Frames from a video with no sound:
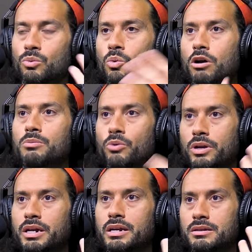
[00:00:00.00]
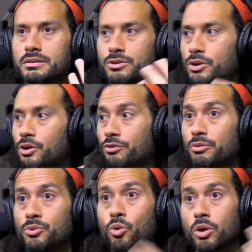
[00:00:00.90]
Waterboarding is you go
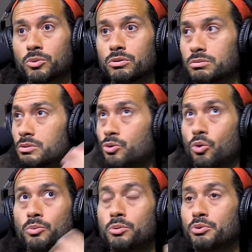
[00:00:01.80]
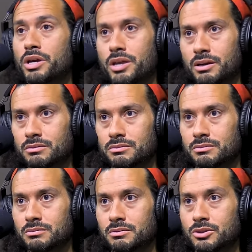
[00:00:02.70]
from normal, normal breathing
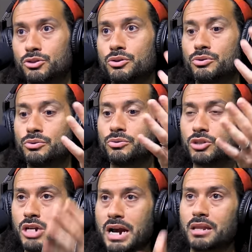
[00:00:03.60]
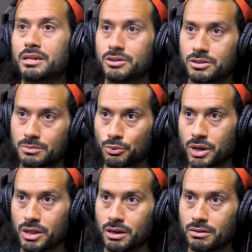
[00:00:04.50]
to challenged
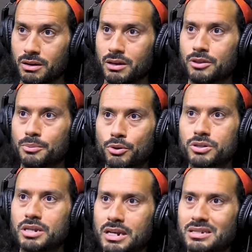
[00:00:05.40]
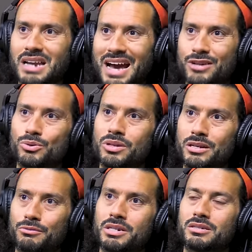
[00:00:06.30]
breathing. The person isn't actually
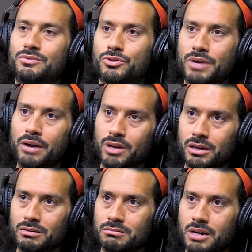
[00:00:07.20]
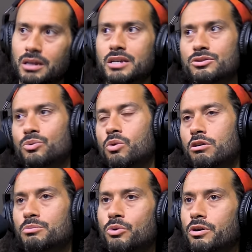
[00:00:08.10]
at risk of drowning unless the
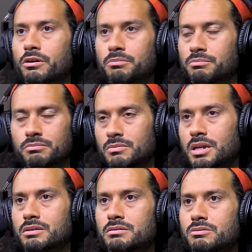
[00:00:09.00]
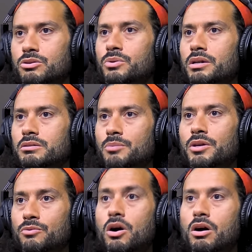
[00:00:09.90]
waterboarder is doing
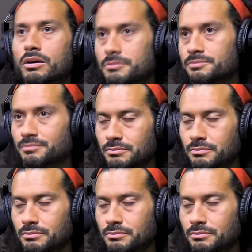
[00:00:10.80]
something wrong. Yeah.